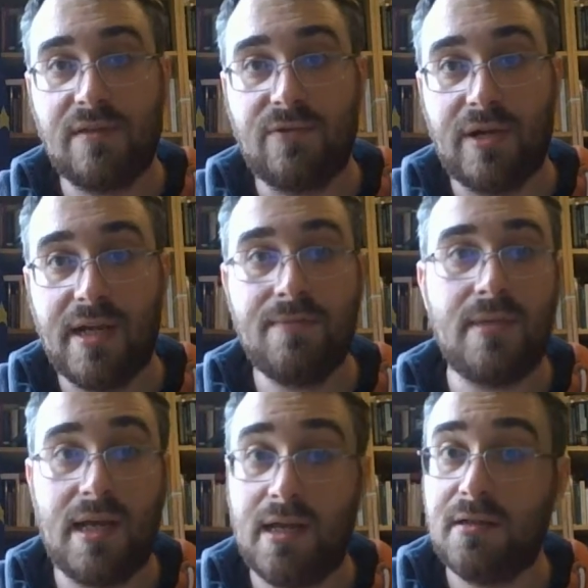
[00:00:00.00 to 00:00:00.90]
for
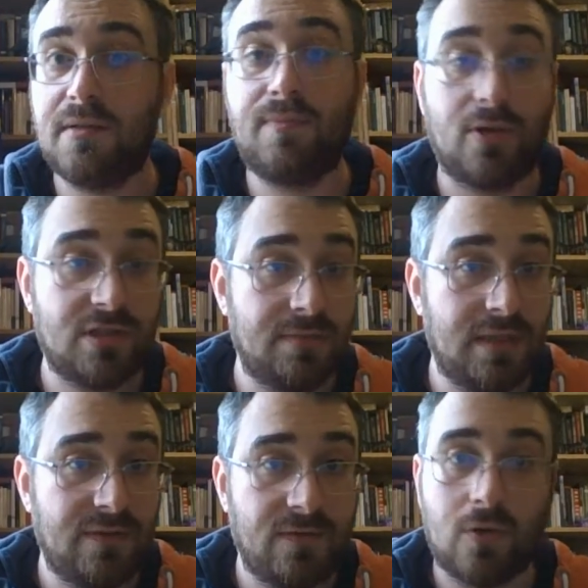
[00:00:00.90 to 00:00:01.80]
him, and
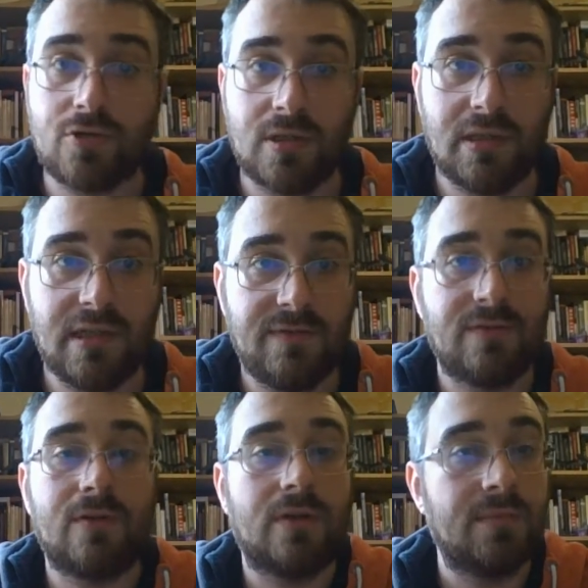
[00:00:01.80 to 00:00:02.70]
possibly fortunately
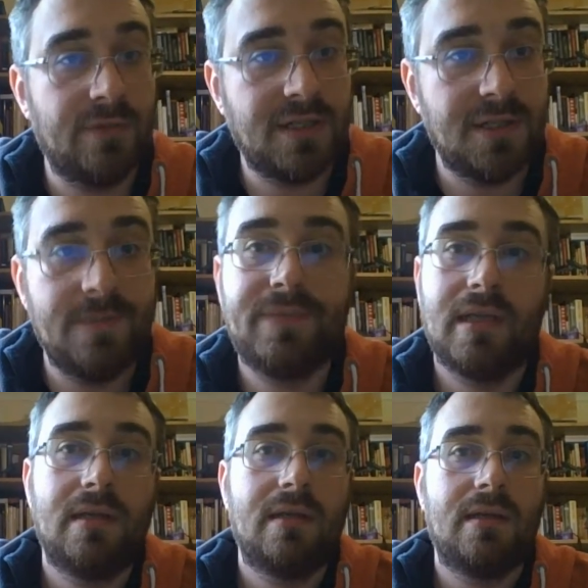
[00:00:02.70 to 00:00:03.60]
for Britain,
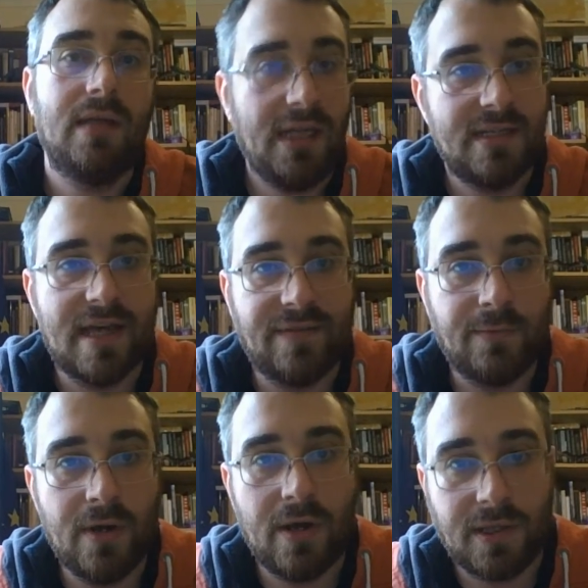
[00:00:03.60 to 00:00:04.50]
it never
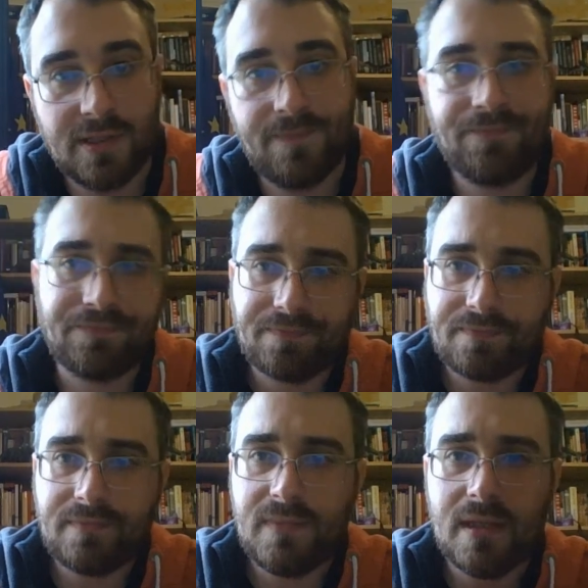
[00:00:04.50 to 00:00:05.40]
worked.
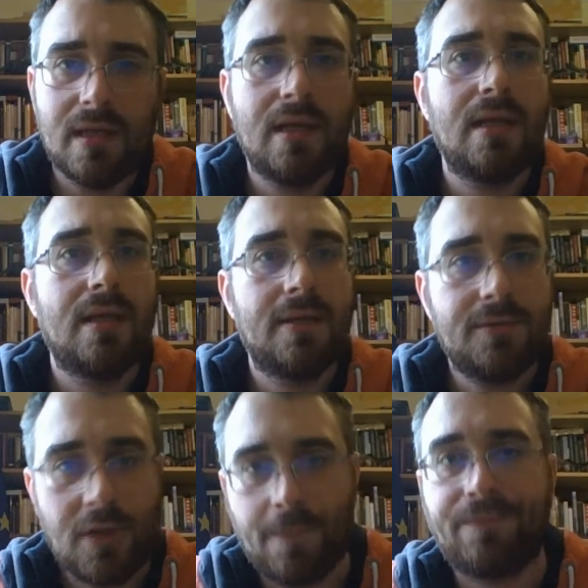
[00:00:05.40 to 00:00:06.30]

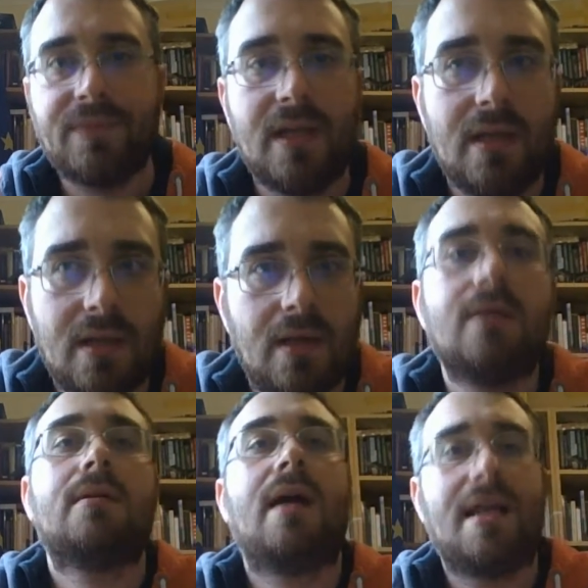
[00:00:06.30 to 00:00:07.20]
So,
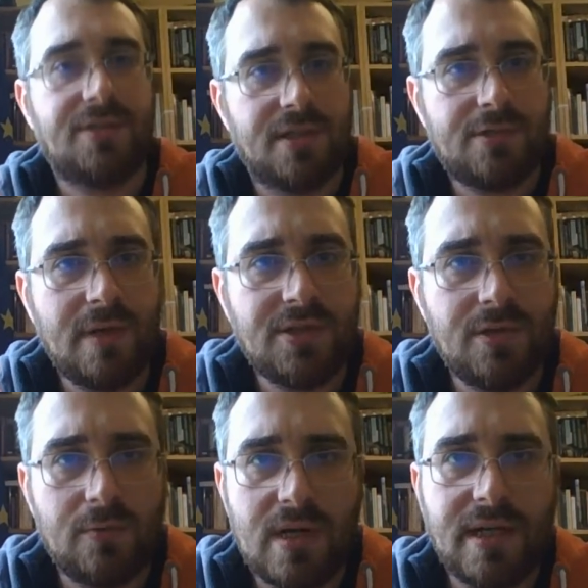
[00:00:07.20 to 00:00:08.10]
answer this
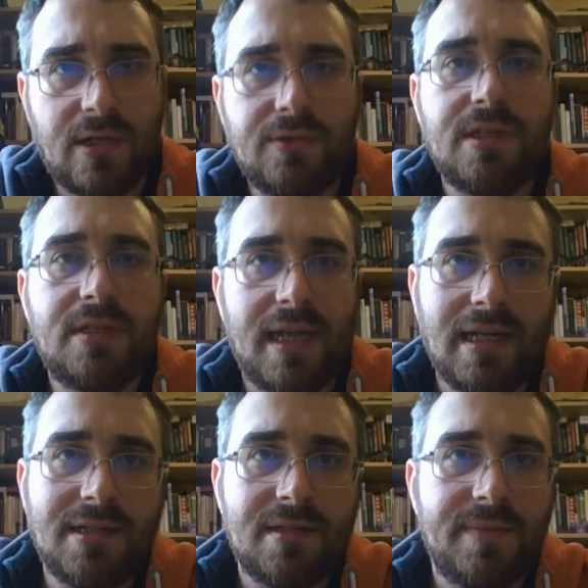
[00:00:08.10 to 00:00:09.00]
question, why couldn't
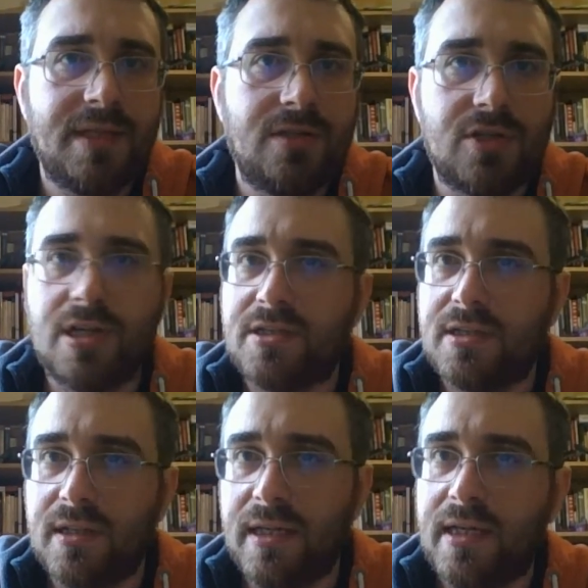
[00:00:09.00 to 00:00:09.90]
Elizabeth
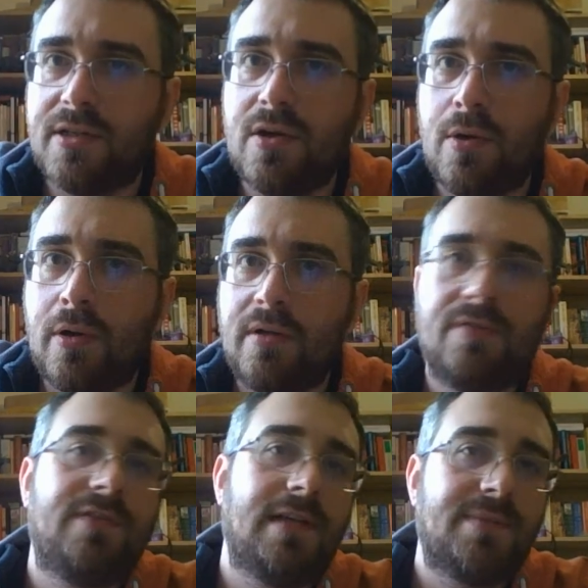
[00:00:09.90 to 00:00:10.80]
just ignore
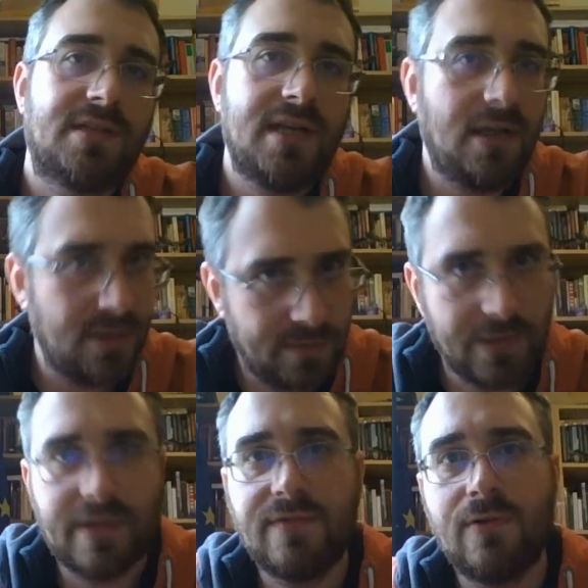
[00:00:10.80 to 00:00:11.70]
Philip II? I'm
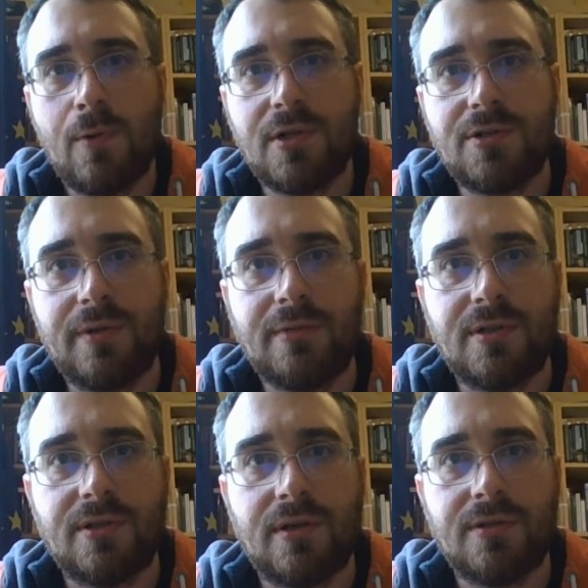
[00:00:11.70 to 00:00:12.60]
looking forward to read
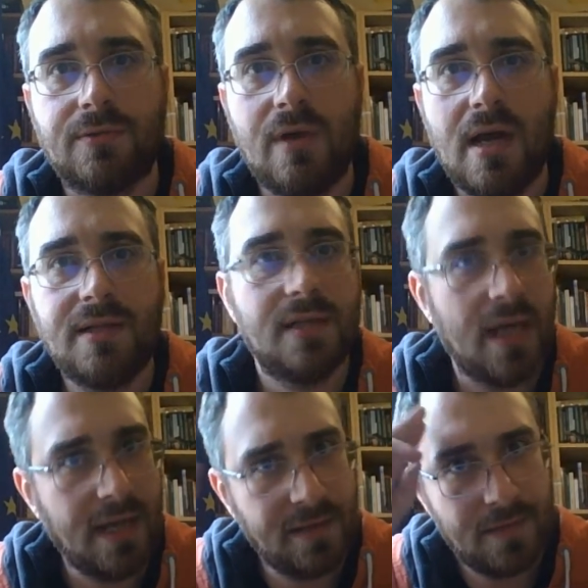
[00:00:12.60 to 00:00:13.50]
what you're going to write,
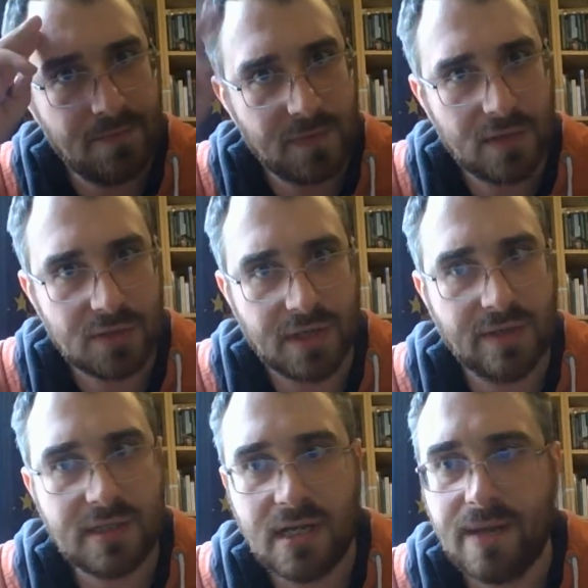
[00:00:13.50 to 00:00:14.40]
and see you
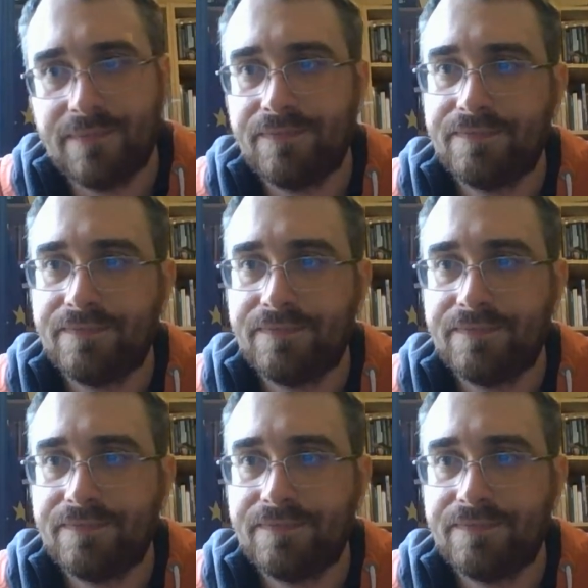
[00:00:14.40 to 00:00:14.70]
next time.